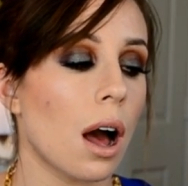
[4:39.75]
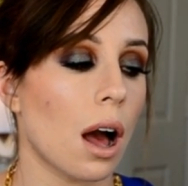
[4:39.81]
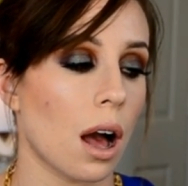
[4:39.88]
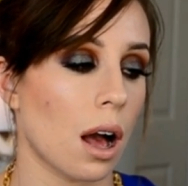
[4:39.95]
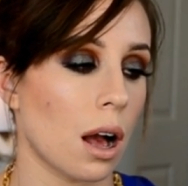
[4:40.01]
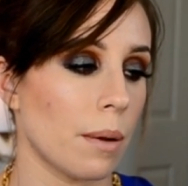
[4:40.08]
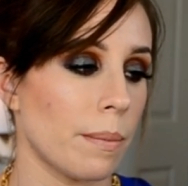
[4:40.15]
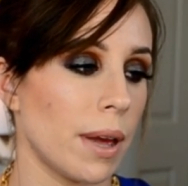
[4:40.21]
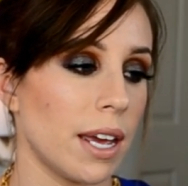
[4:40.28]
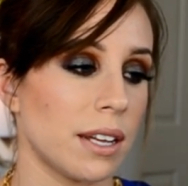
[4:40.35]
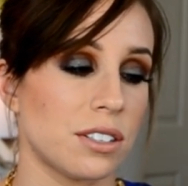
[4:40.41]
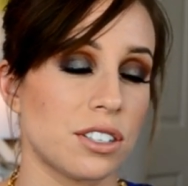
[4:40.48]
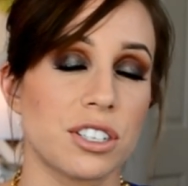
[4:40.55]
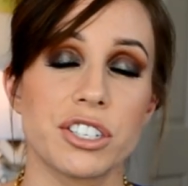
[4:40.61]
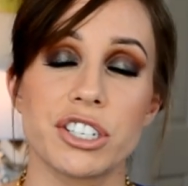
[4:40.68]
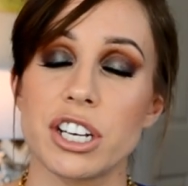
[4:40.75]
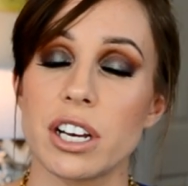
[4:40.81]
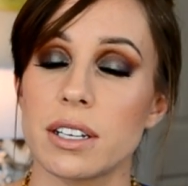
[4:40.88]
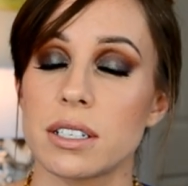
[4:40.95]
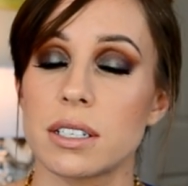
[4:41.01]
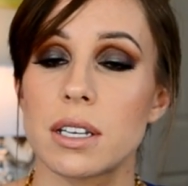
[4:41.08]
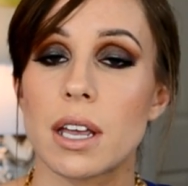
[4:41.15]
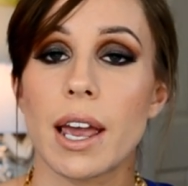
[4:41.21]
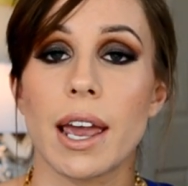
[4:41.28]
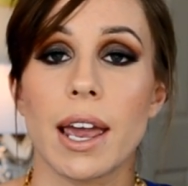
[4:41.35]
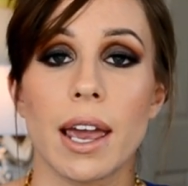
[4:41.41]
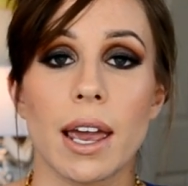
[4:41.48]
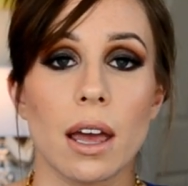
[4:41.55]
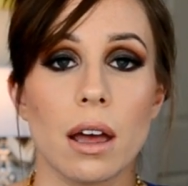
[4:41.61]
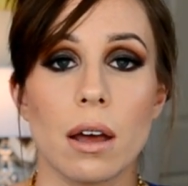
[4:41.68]
Um, it's just
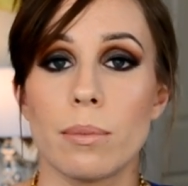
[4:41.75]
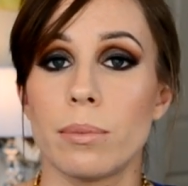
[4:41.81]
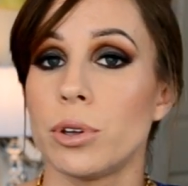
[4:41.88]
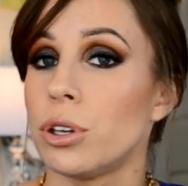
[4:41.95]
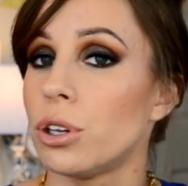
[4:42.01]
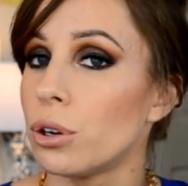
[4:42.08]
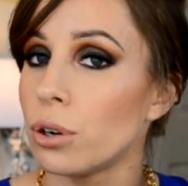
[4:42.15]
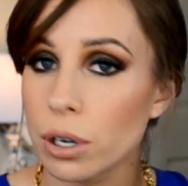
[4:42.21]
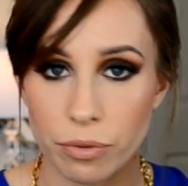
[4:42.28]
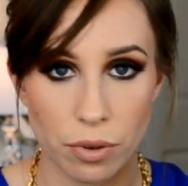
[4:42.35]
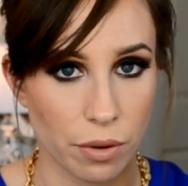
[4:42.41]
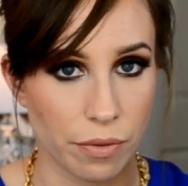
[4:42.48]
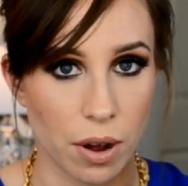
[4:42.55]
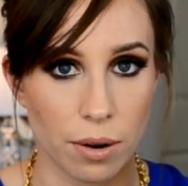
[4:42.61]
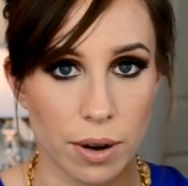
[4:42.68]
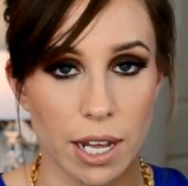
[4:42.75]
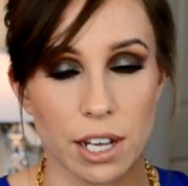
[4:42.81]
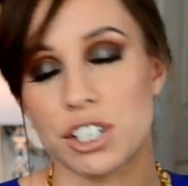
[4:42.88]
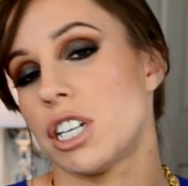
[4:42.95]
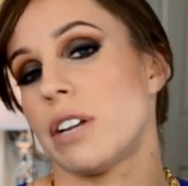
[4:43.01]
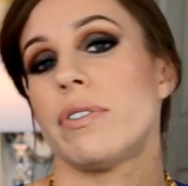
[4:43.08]
a beautiful foundation.